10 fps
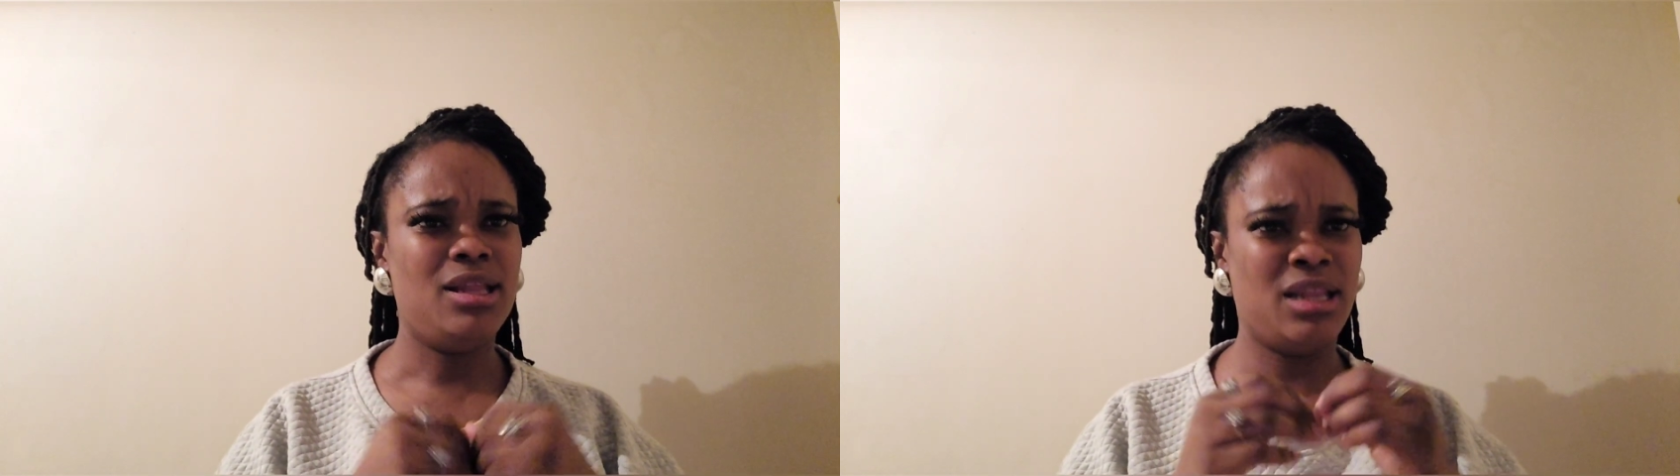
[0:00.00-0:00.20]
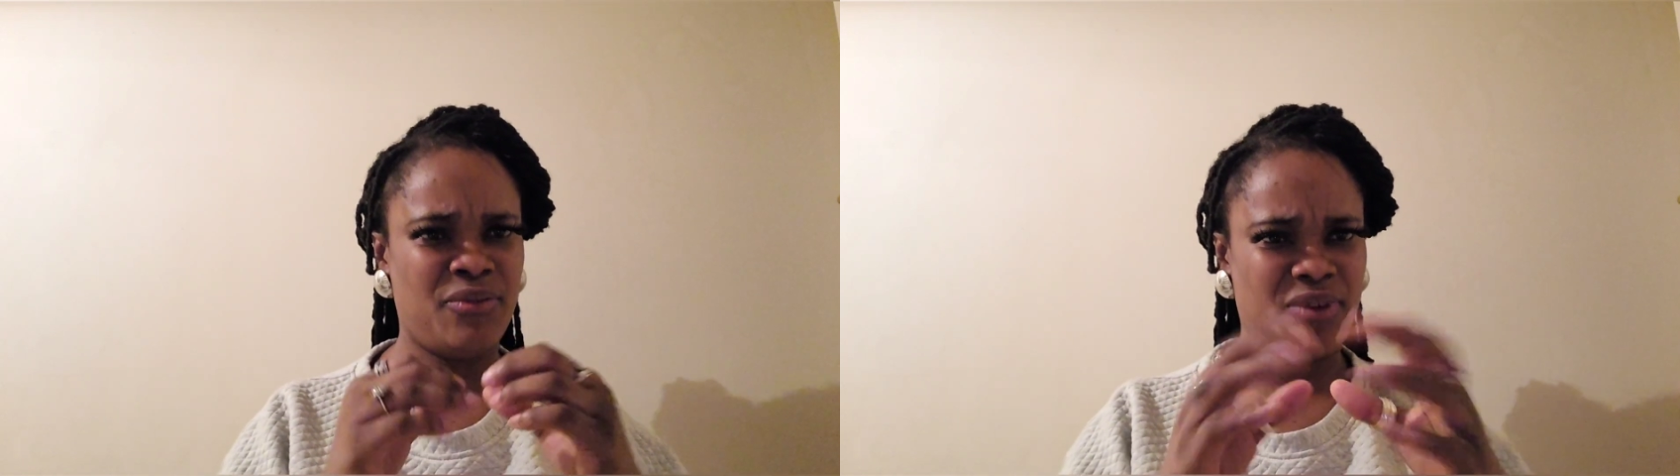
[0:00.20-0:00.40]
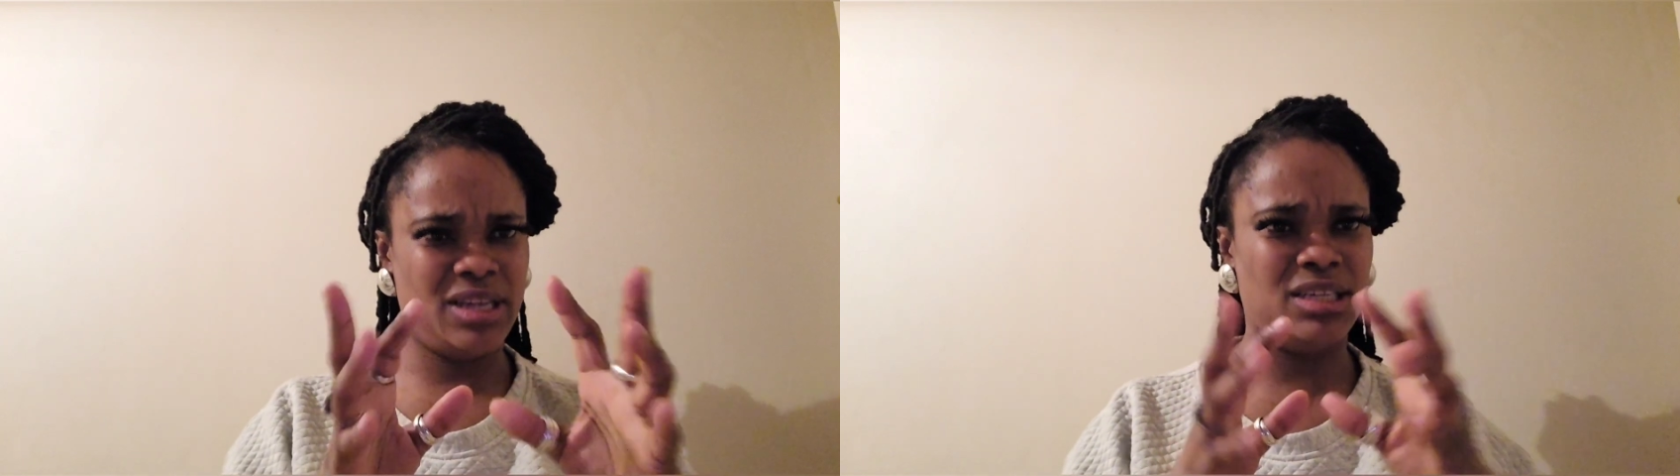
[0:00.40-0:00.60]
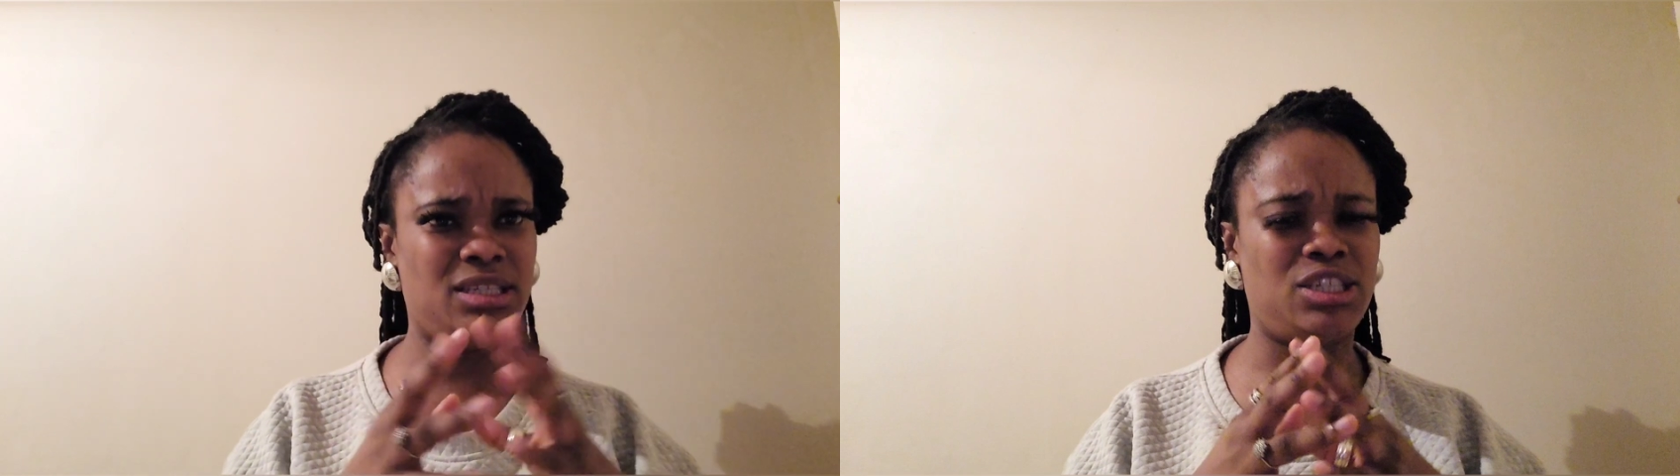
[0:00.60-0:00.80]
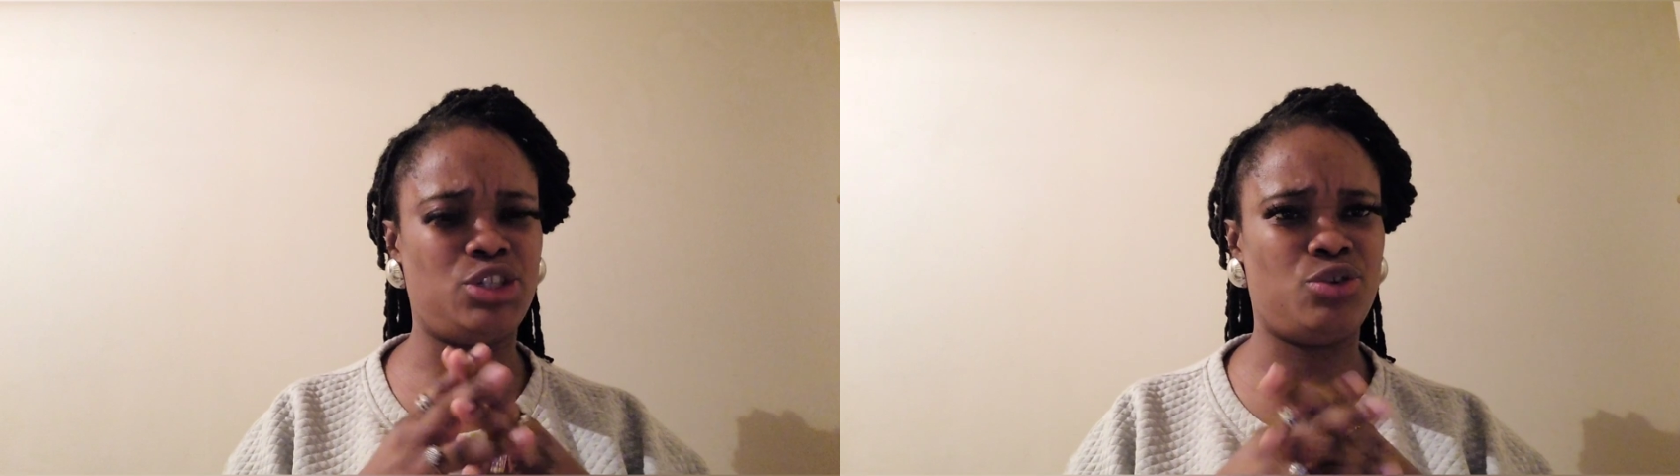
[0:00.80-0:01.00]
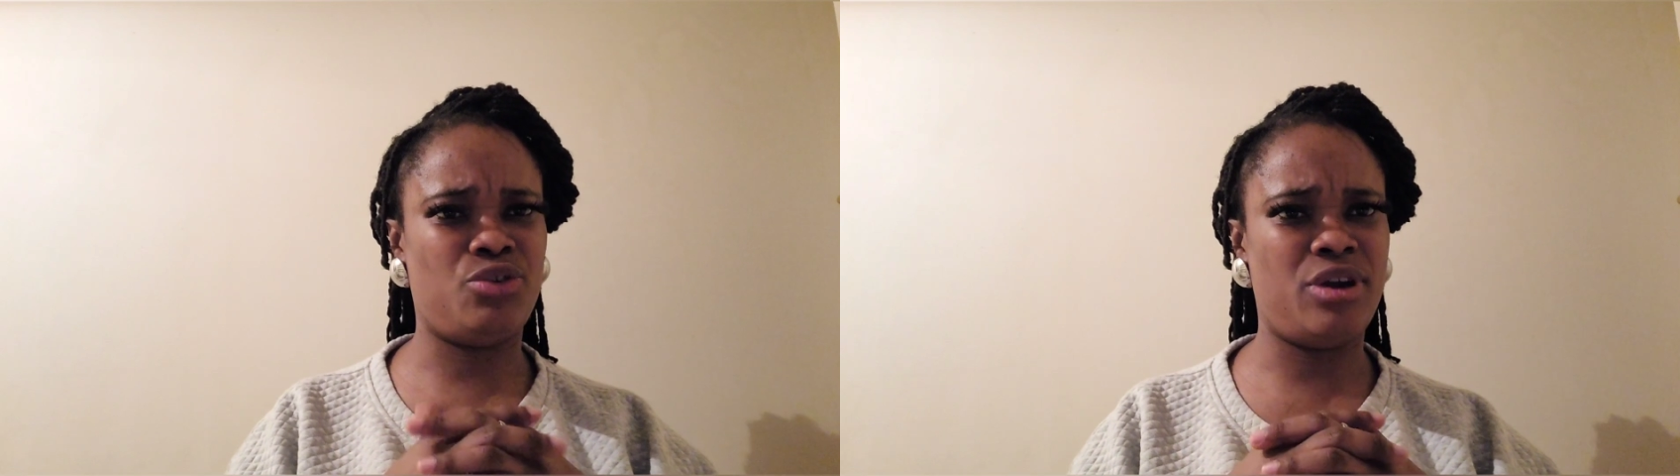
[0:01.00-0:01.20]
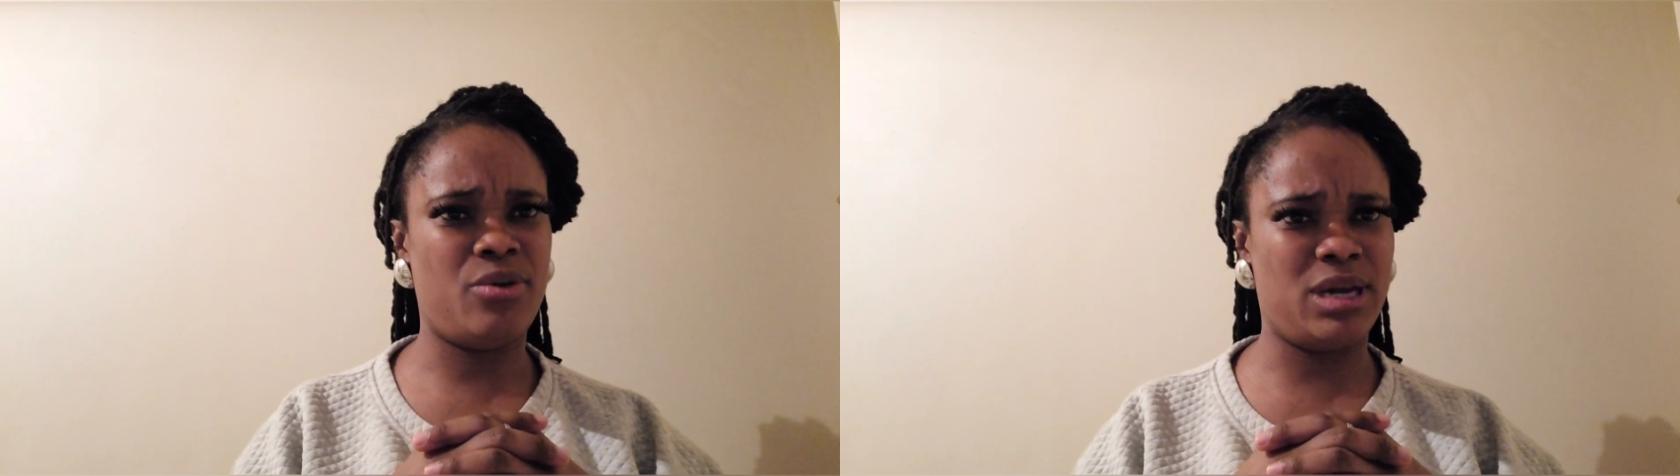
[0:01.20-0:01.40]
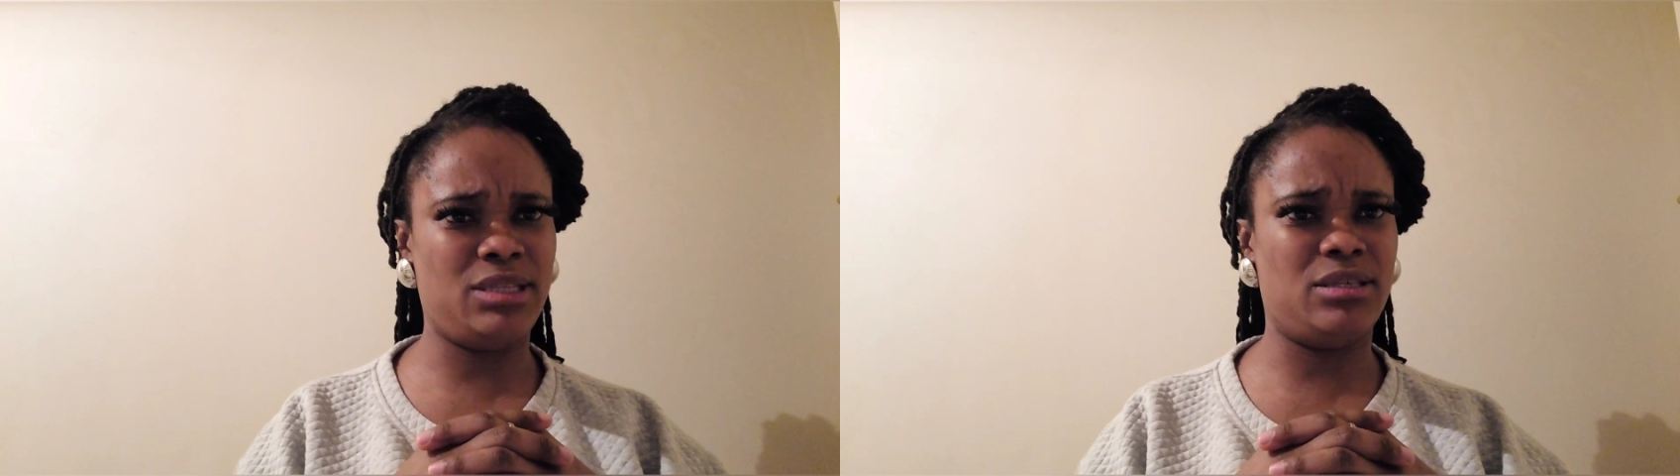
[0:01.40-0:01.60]
Na fane chechere,
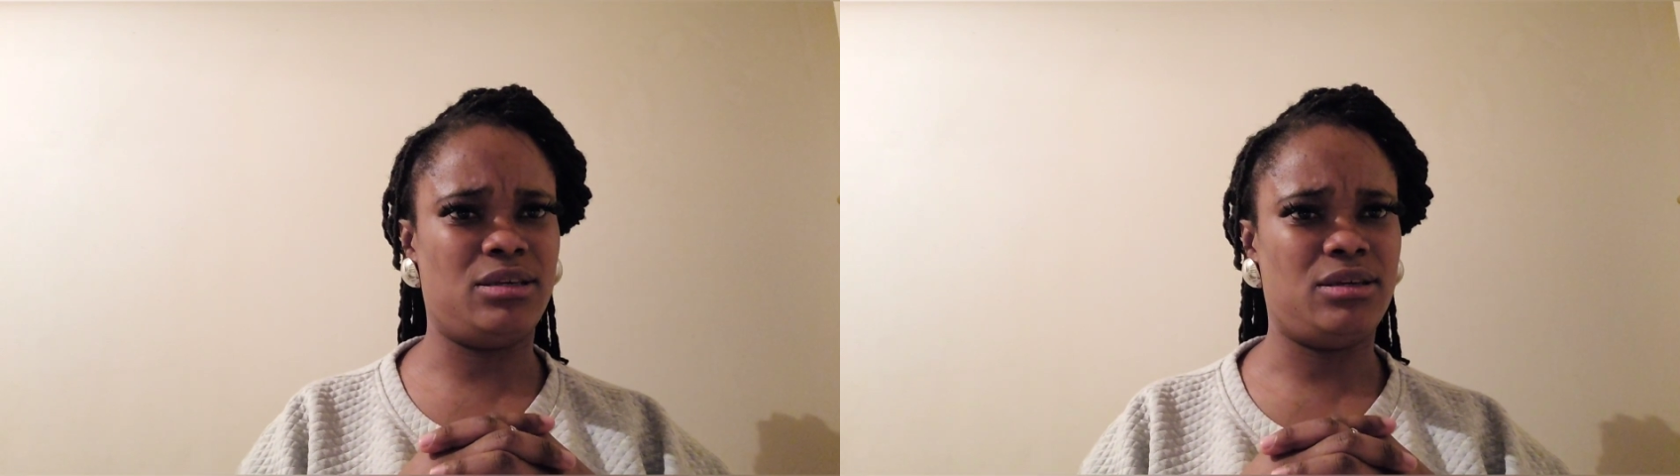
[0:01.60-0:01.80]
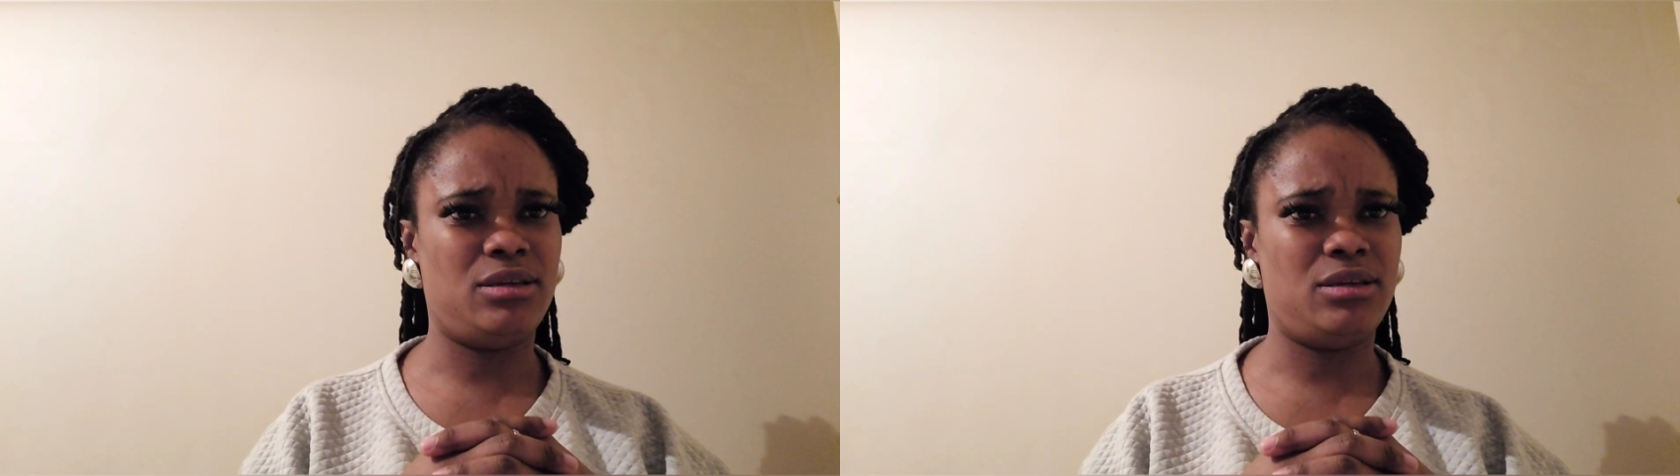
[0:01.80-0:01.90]
wate.